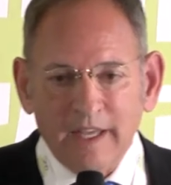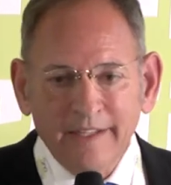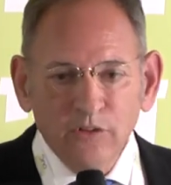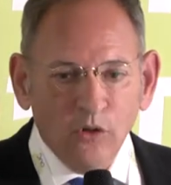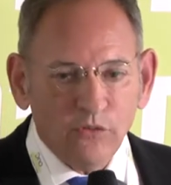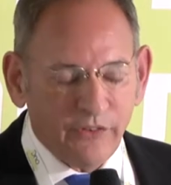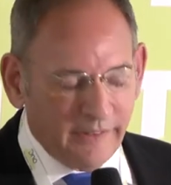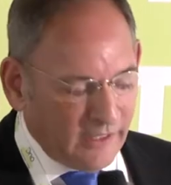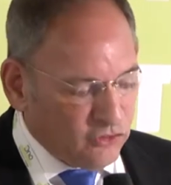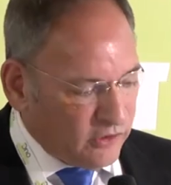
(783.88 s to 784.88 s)
and
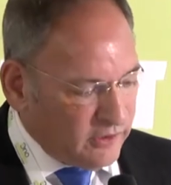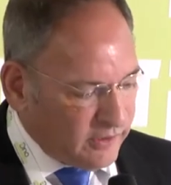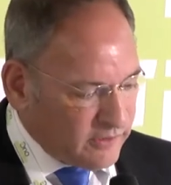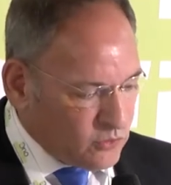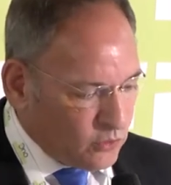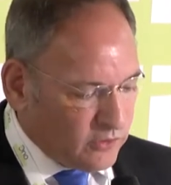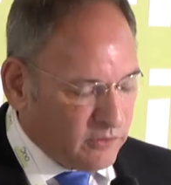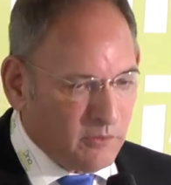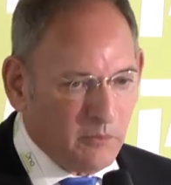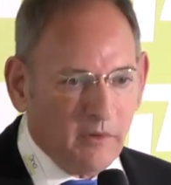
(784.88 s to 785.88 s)
non-financial
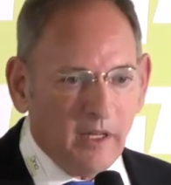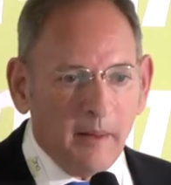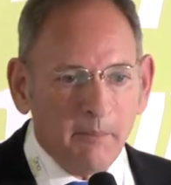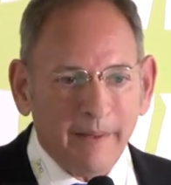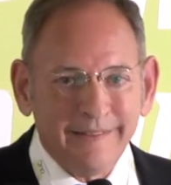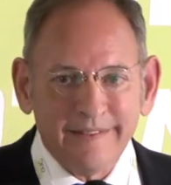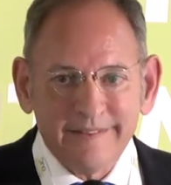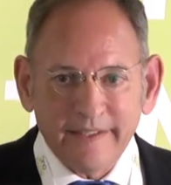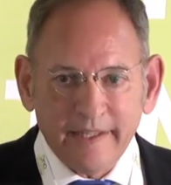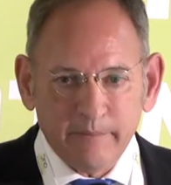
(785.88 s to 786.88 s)
institutions by the
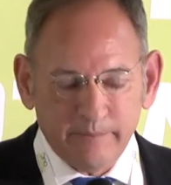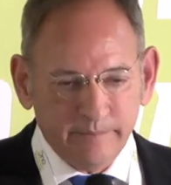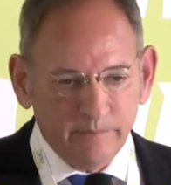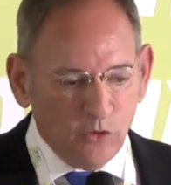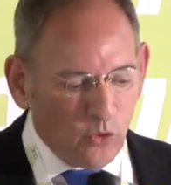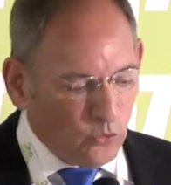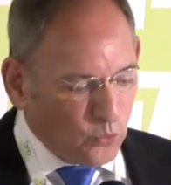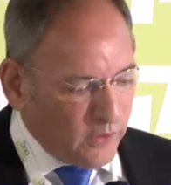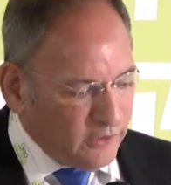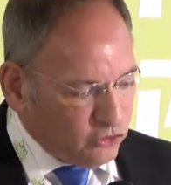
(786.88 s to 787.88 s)
same
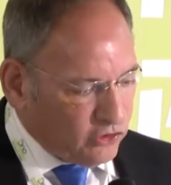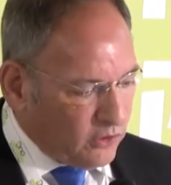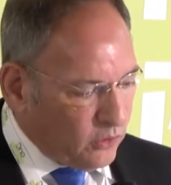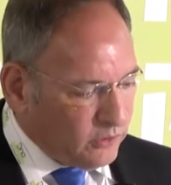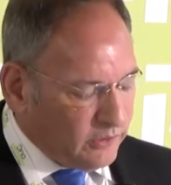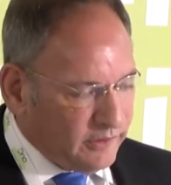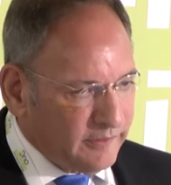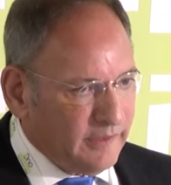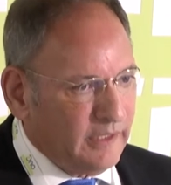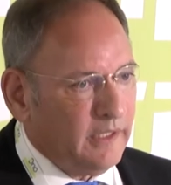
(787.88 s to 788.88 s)
controlling shareholder,
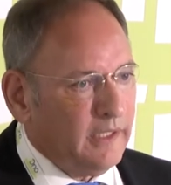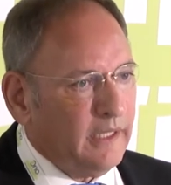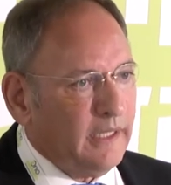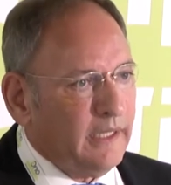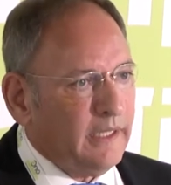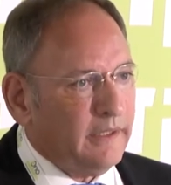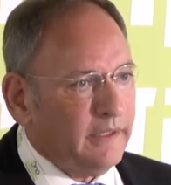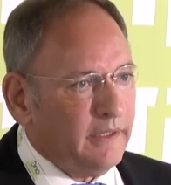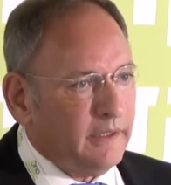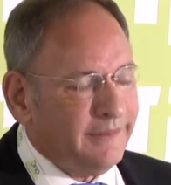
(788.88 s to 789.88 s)

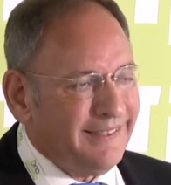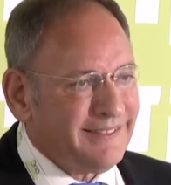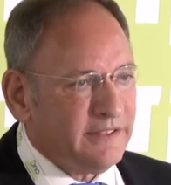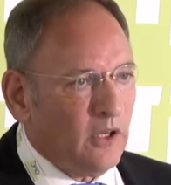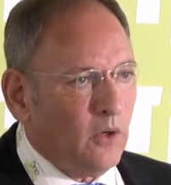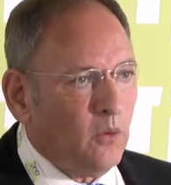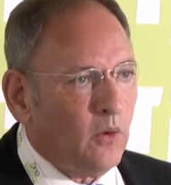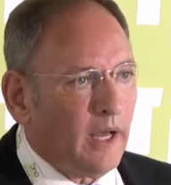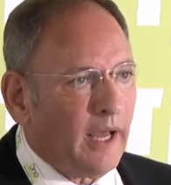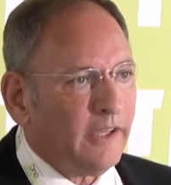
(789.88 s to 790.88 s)
this law
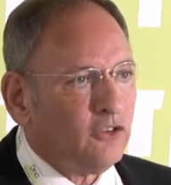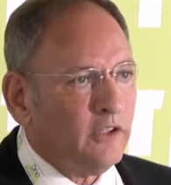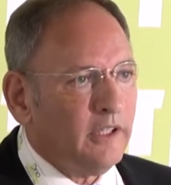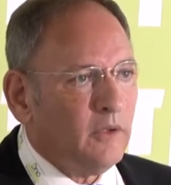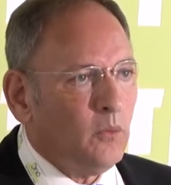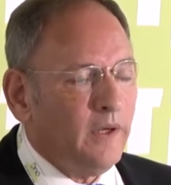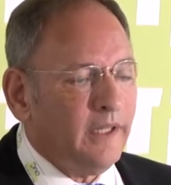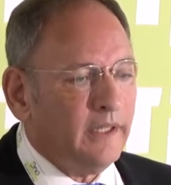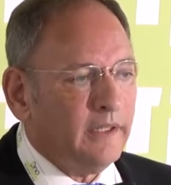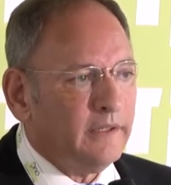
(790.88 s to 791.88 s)
actually
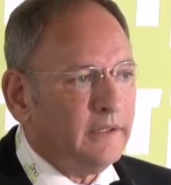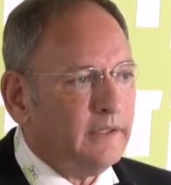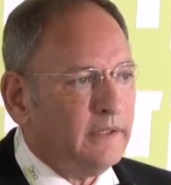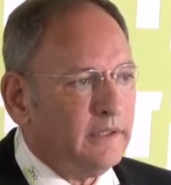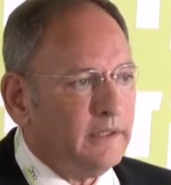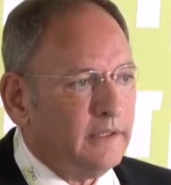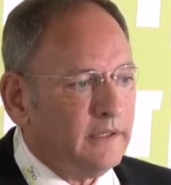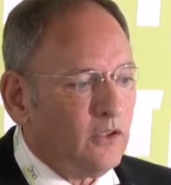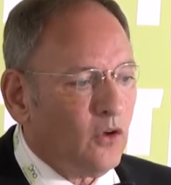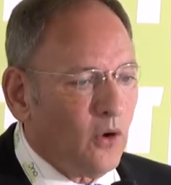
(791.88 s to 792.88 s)
will
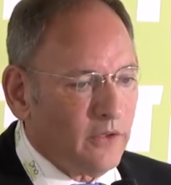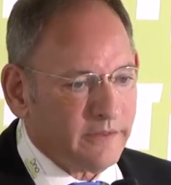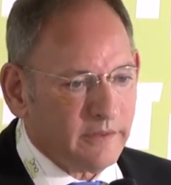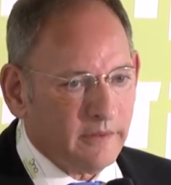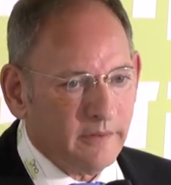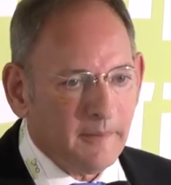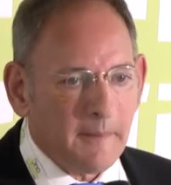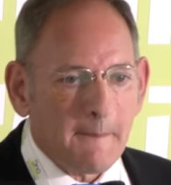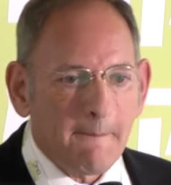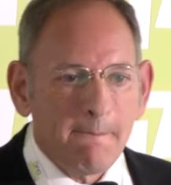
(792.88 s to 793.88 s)
cause
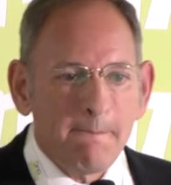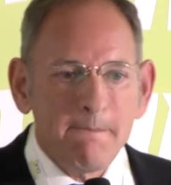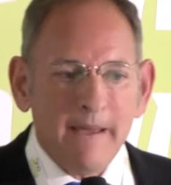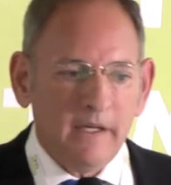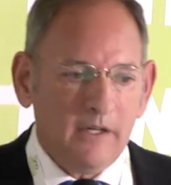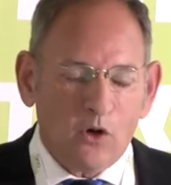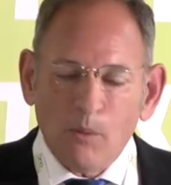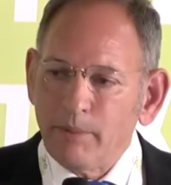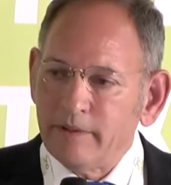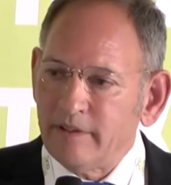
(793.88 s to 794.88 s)
many
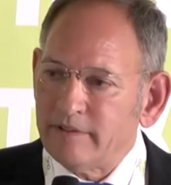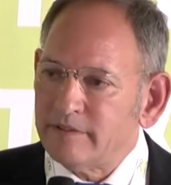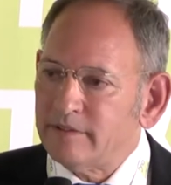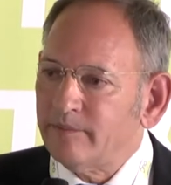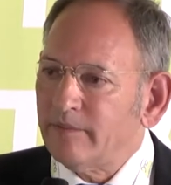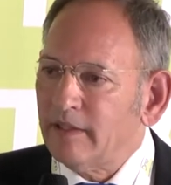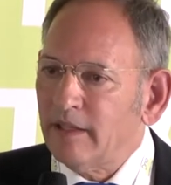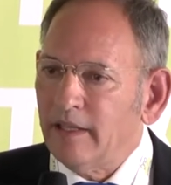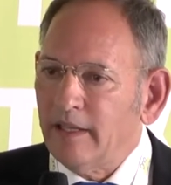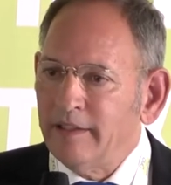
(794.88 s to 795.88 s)
companies
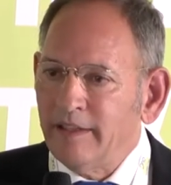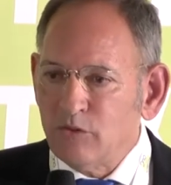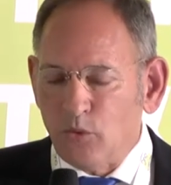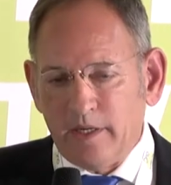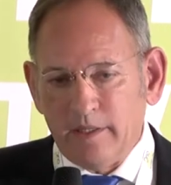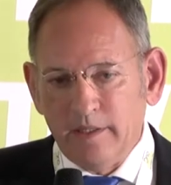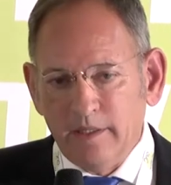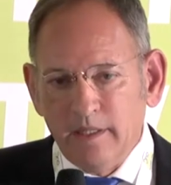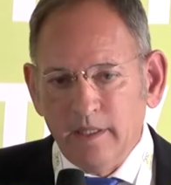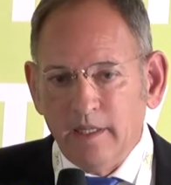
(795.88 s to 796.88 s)
in Israel
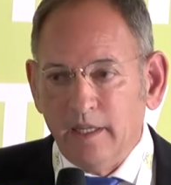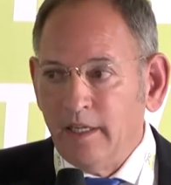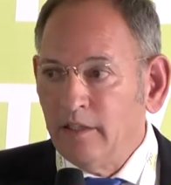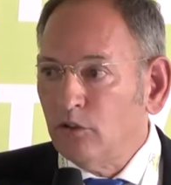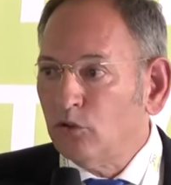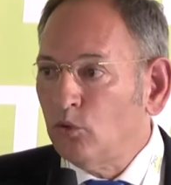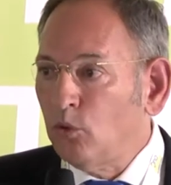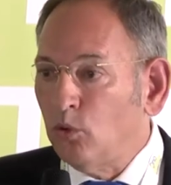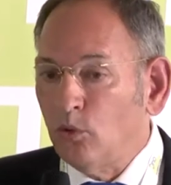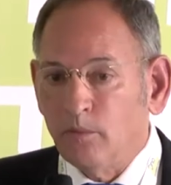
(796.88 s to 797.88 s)
either
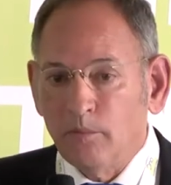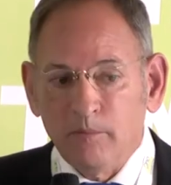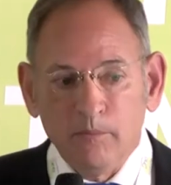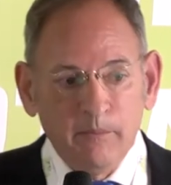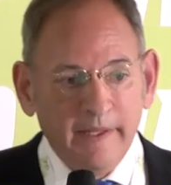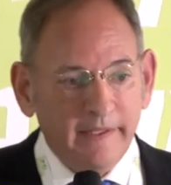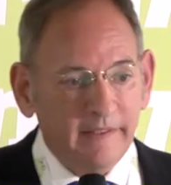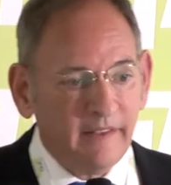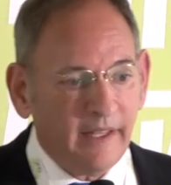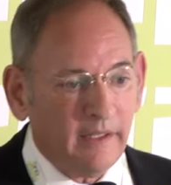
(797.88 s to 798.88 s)
to being
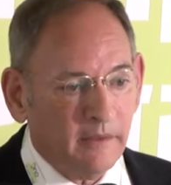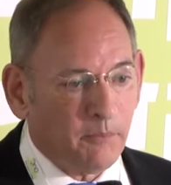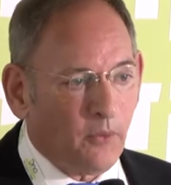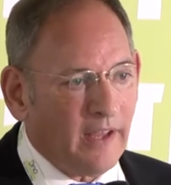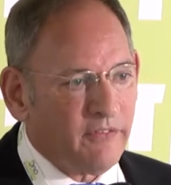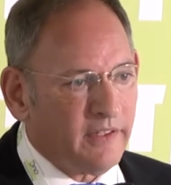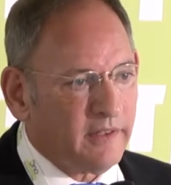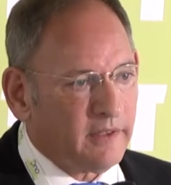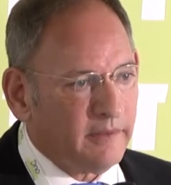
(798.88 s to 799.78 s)
taken private